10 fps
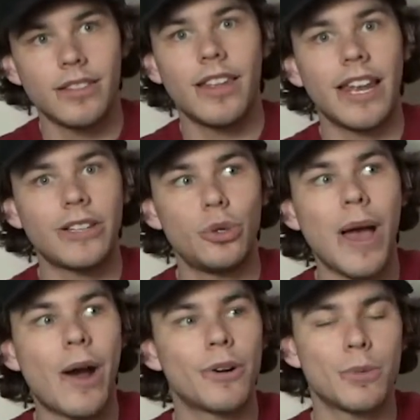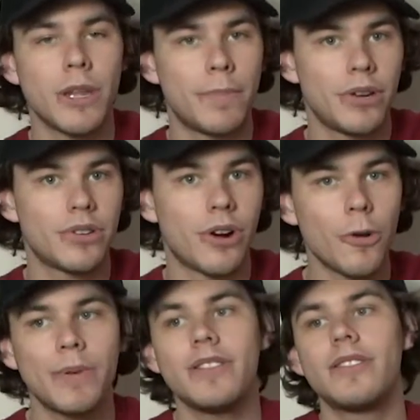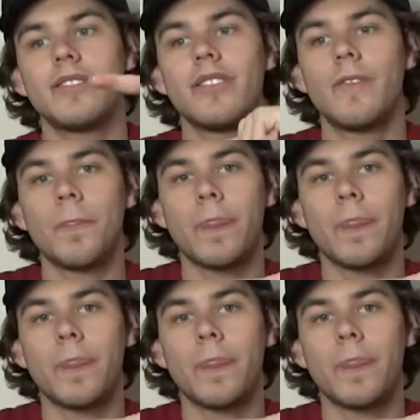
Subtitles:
in like 2 hours when the piercer opens,